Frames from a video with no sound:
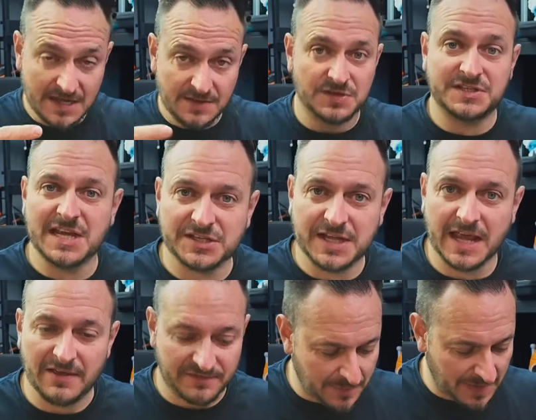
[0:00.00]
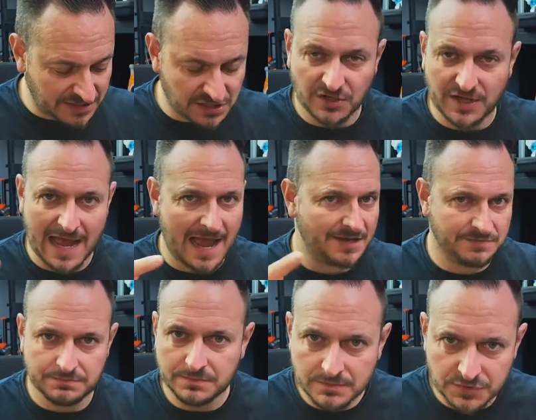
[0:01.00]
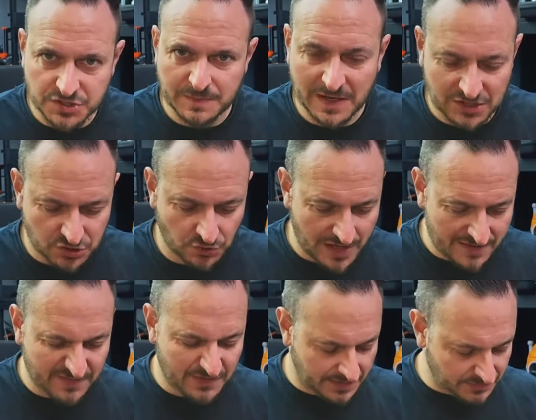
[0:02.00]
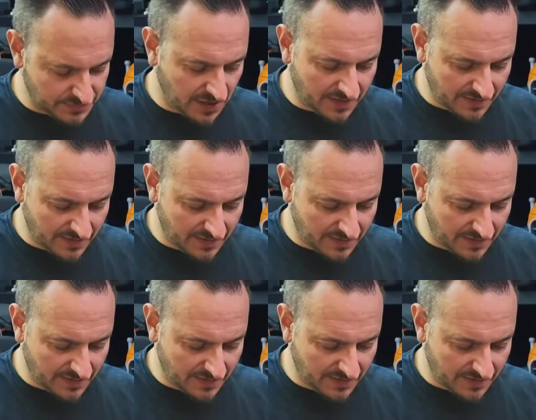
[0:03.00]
the test kit for me to look at and just make sure that everything was kind of